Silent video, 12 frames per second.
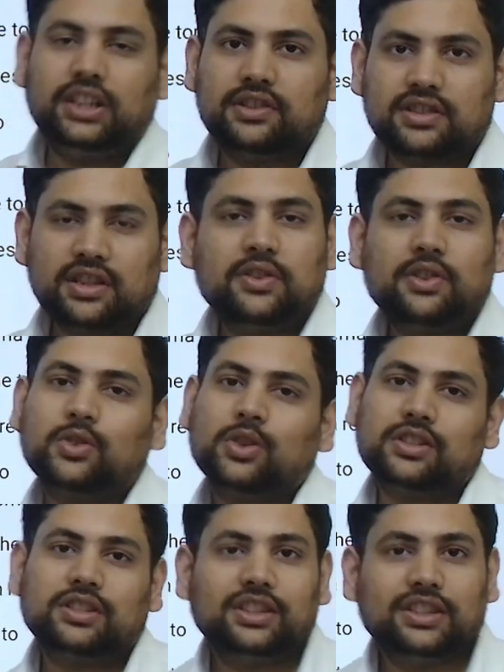If you have not
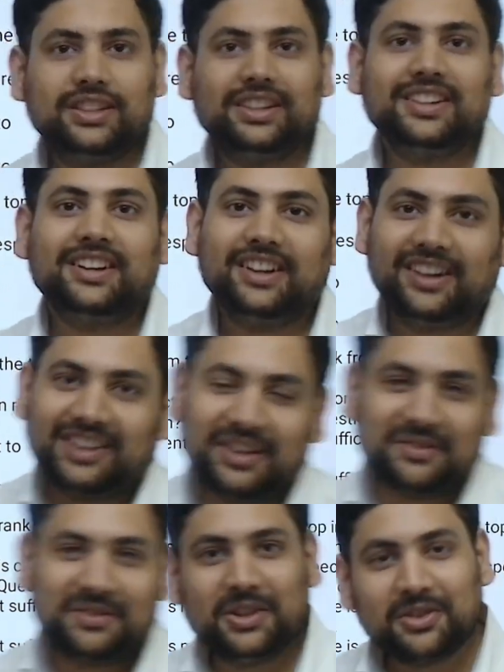seen the earlier videos,